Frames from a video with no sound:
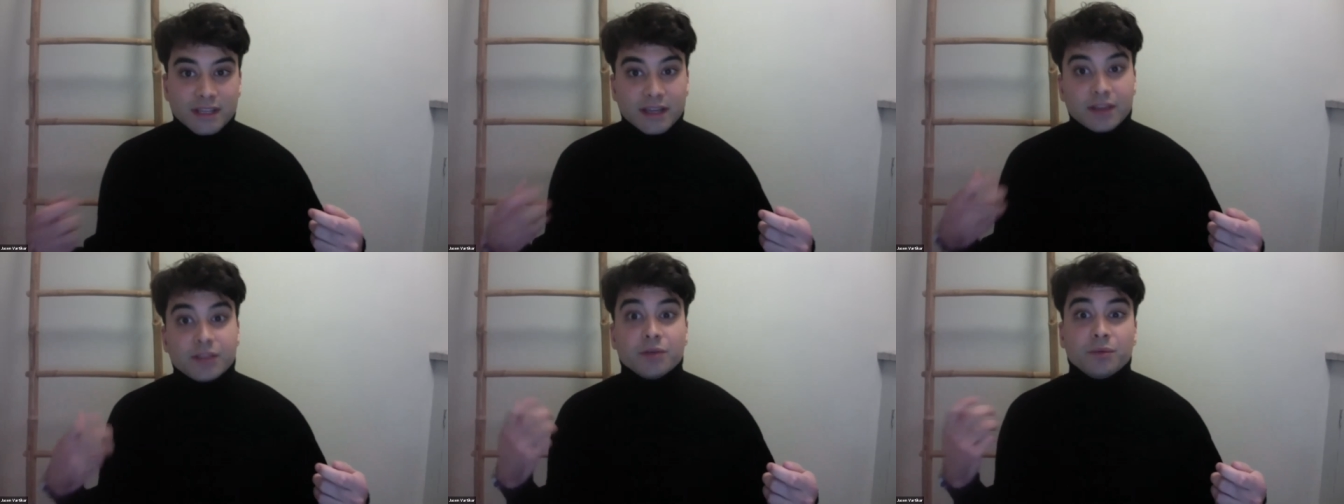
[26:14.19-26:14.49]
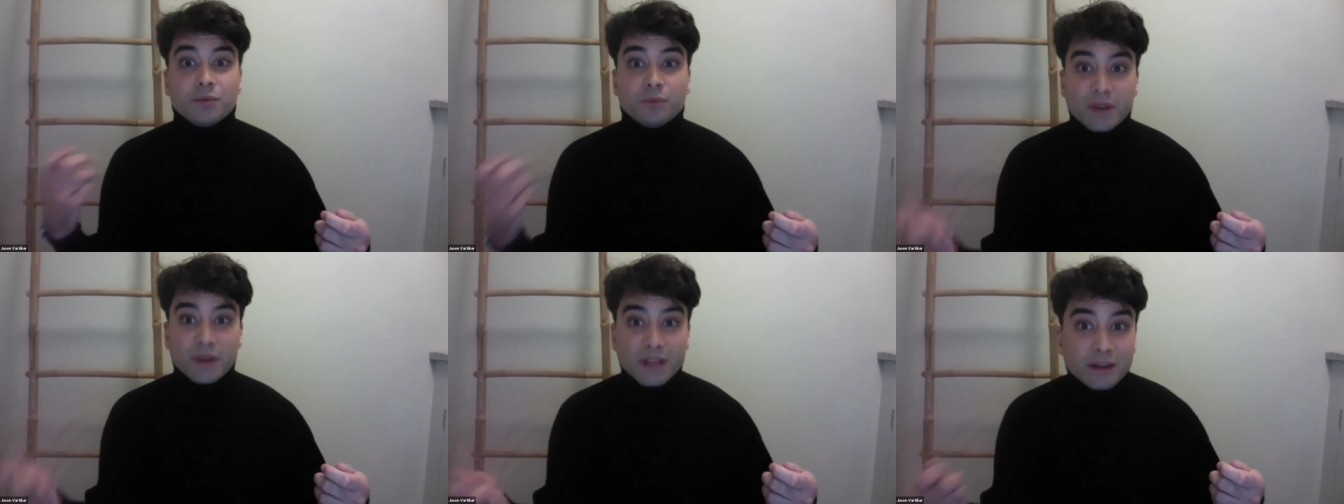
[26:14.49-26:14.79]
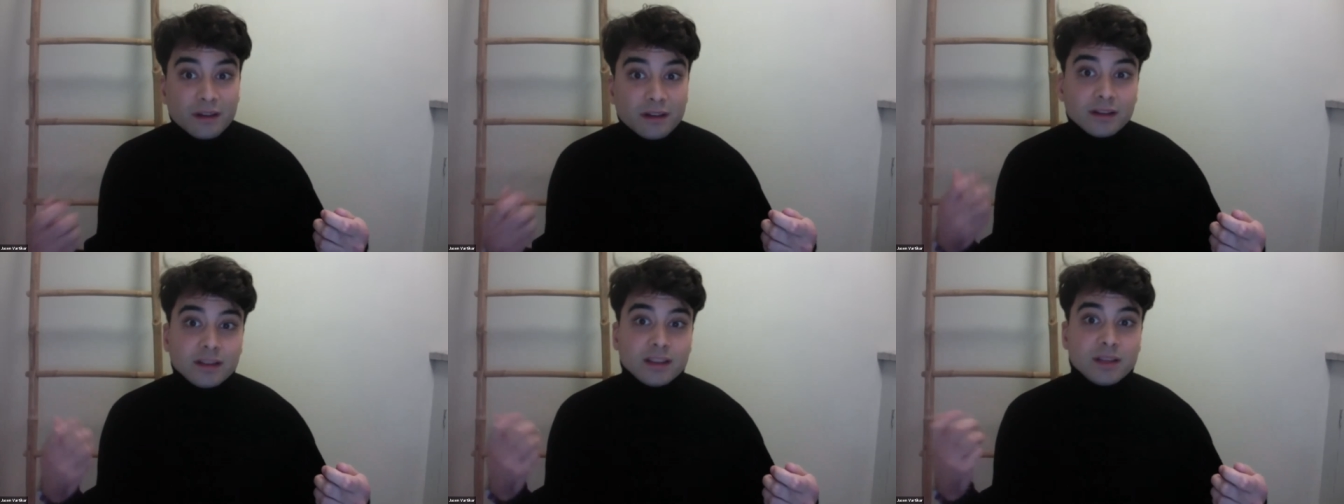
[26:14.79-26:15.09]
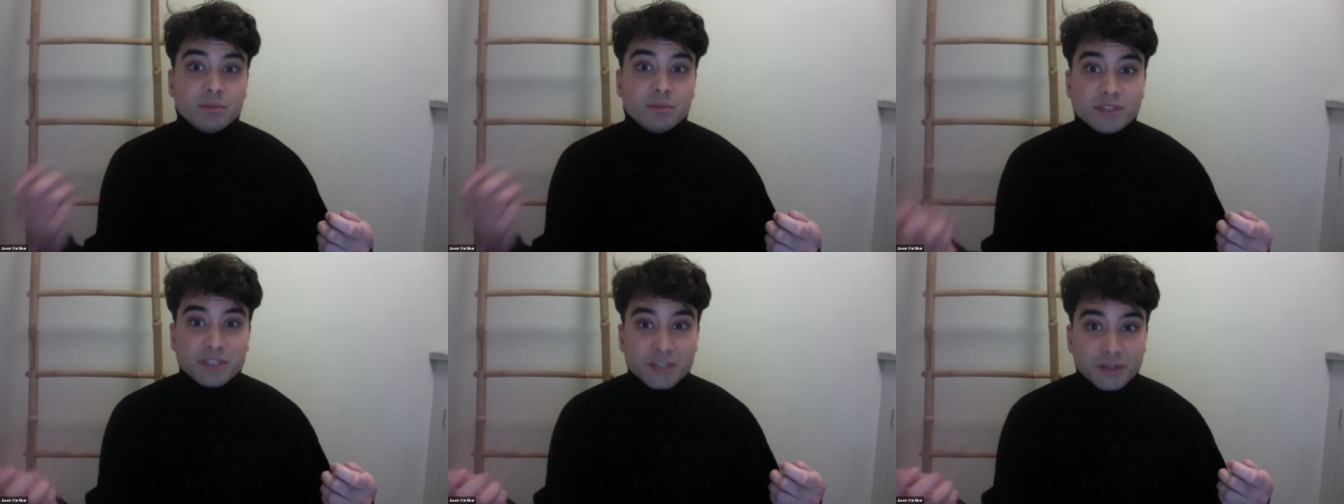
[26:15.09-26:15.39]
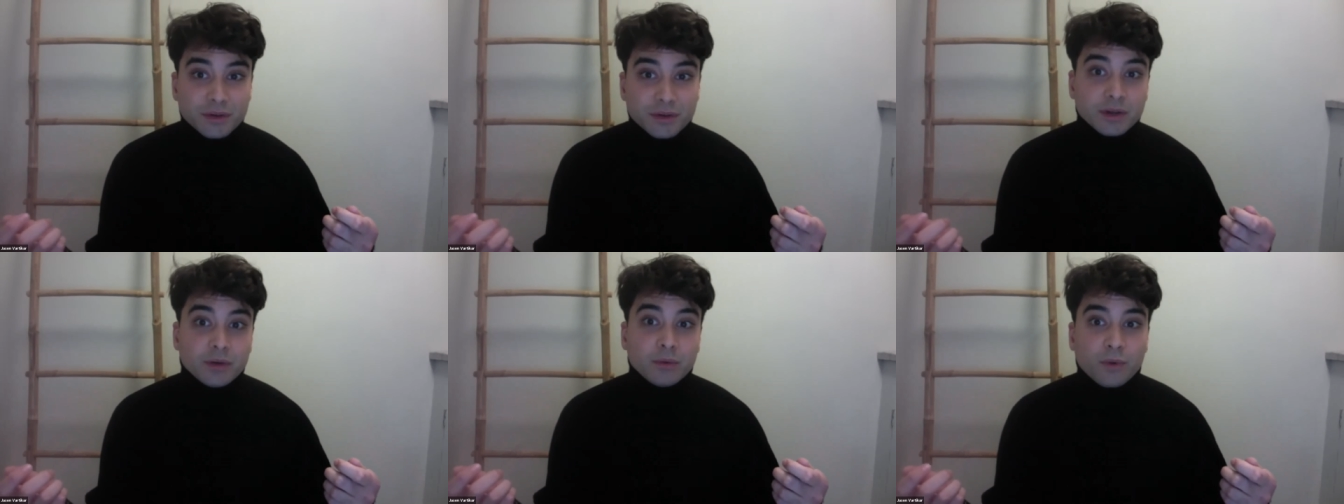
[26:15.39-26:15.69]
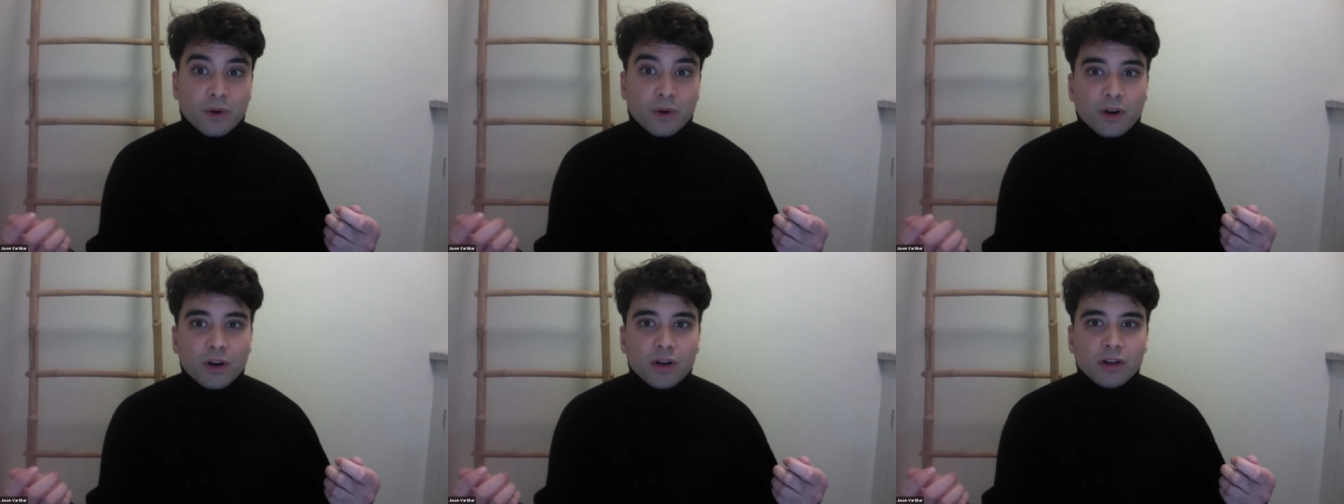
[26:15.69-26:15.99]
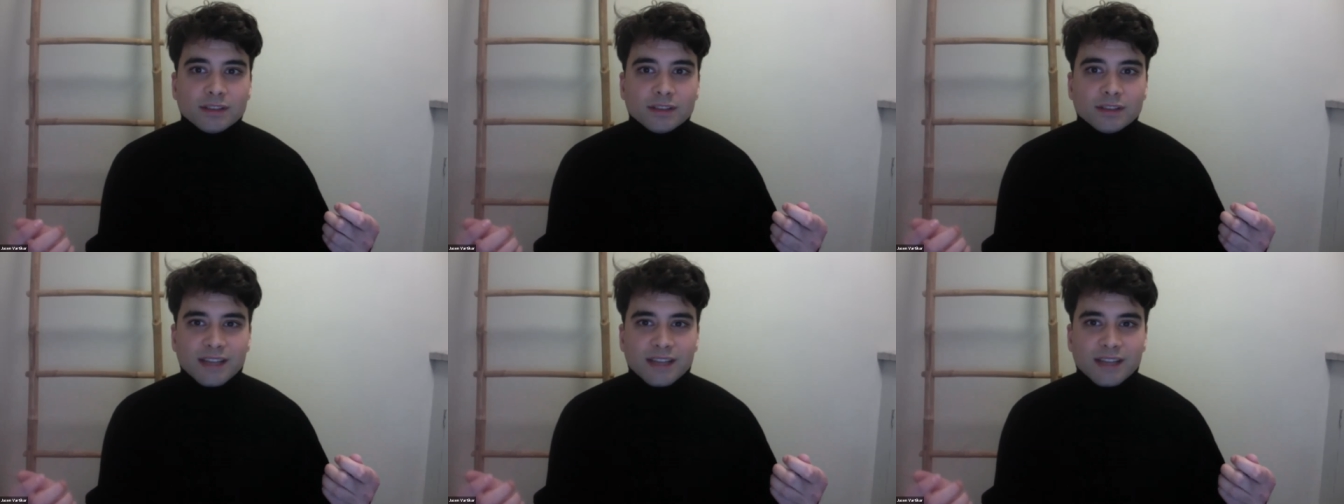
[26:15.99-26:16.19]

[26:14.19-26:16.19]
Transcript: like the real and the material world.